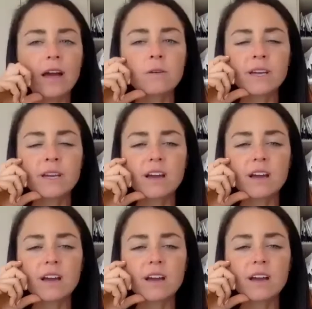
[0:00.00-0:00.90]
be kind
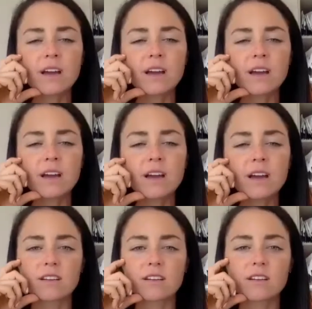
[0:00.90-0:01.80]
of your
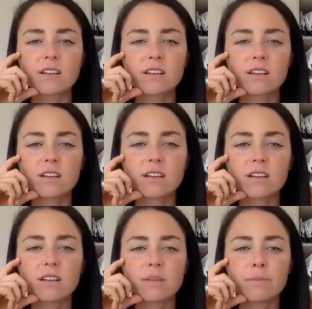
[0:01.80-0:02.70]
thing.
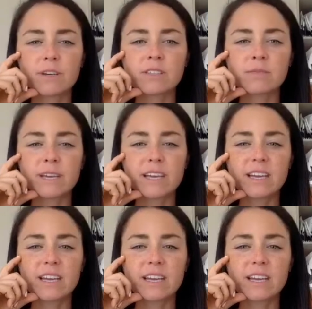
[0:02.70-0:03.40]
Beards and bikini.